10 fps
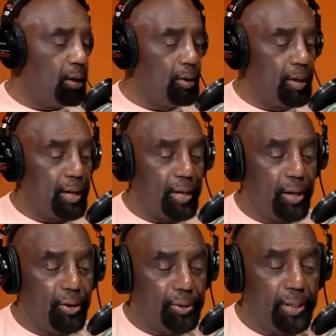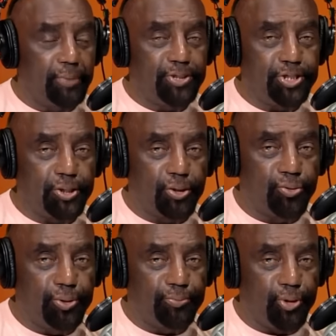Hold on. Let me take a
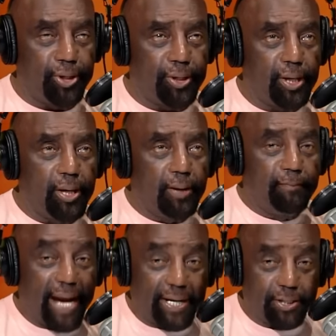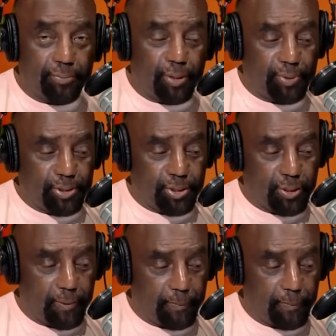quick break. Back in a moment.